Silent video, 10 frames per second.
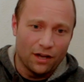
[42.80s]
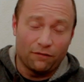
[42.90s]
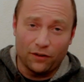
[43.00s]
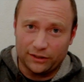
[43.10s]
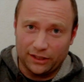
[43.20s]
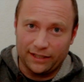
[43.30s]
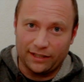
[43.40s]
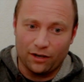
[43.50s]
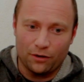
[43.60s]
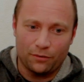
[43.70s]
Firstly
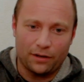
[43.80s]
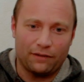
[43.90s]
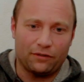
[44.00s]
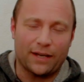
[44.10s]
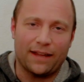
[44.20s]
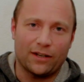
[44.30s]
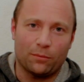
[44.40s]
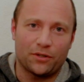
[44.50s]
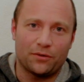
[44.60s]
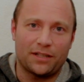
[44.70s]
though, if you get the
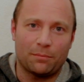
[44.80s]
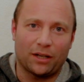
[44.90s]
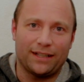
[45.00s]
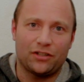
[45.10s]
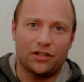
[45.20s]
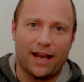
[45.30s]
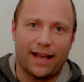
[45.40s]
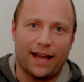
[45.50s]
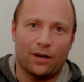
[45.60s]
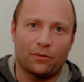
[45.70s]
opportunity, please
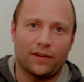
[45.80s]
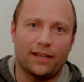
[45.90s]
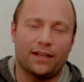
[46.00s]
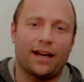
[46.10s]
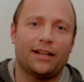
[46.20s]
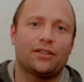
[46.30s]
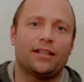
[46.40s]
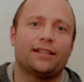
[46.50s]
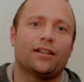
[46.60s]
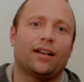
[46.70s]
check out the
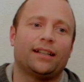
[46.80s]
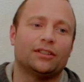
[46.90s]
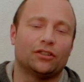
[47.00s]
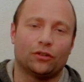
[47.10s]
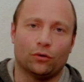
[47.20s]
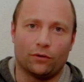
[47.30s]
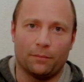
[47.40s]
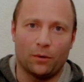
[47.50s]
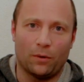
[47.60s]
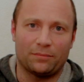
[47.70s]
HD Guitar Lesson store of
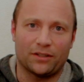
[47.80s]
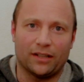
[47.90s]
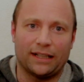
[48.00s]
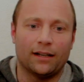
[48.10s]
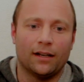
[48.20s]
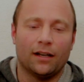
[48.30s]
my website.